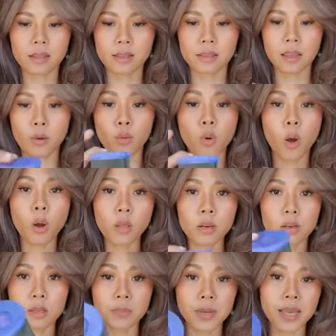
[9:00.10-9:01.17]
the
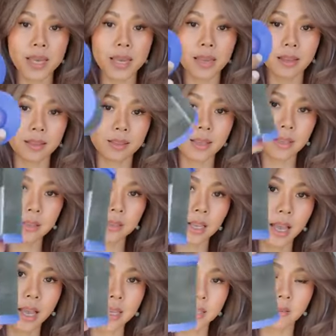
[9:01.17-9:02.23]
rollers being this
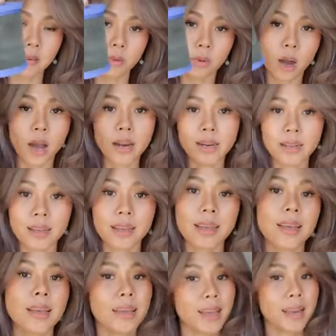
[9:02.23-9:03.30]
size of a rod, it